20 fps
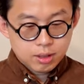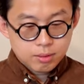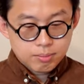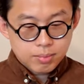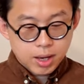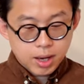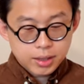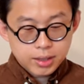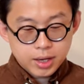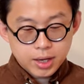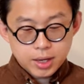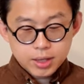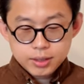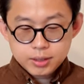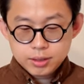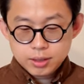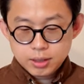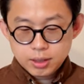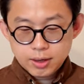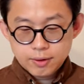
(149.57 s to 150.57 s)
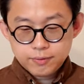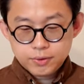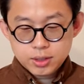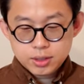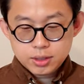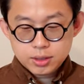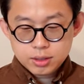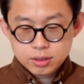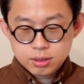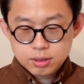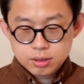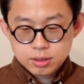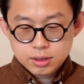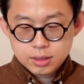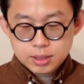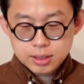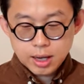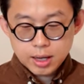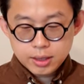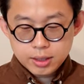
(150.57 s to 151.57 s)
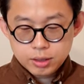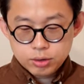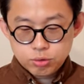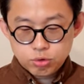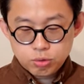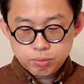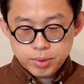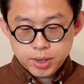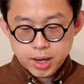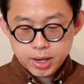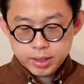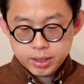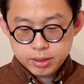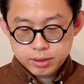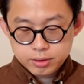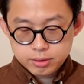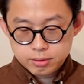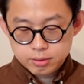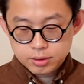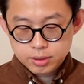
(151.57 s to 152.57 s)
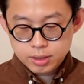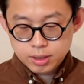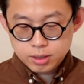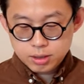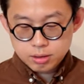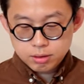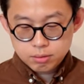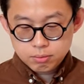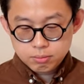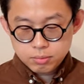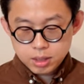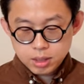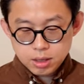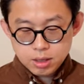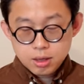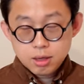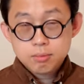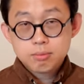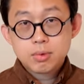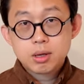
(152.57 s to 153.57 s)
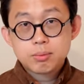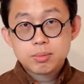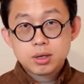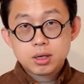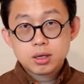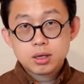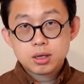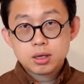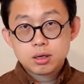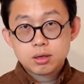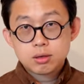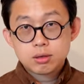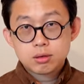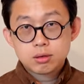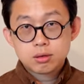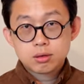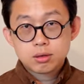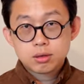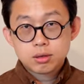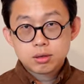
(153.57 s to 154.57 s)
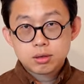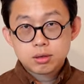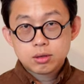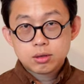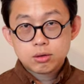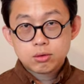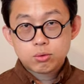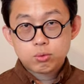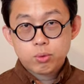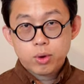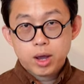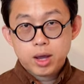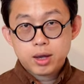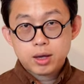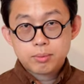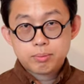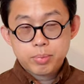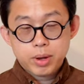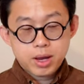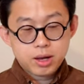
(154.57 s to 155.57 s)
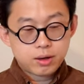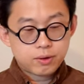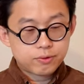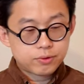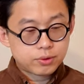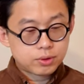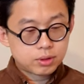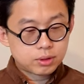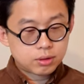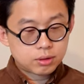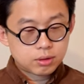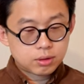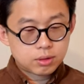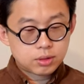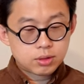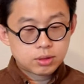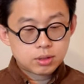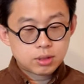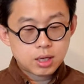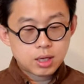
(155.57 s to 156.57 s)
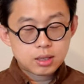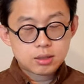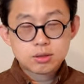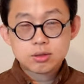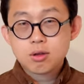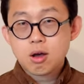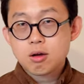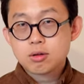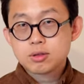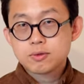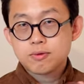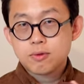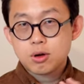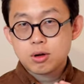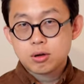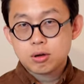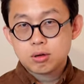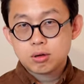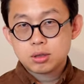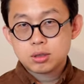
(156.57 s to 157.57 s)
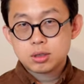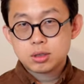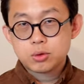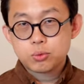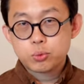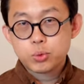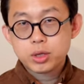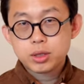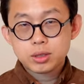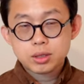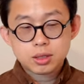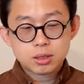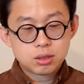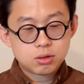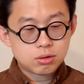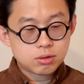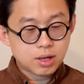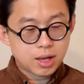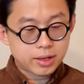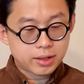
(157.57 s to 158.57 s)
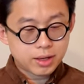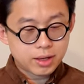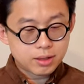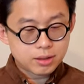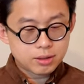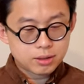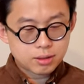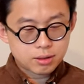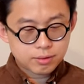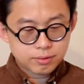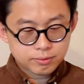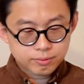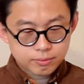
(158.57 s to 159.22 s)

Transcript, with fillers: But I guess if this is slightly too big, I can still maybe wear a pair of thick socks for the winter look, I guess.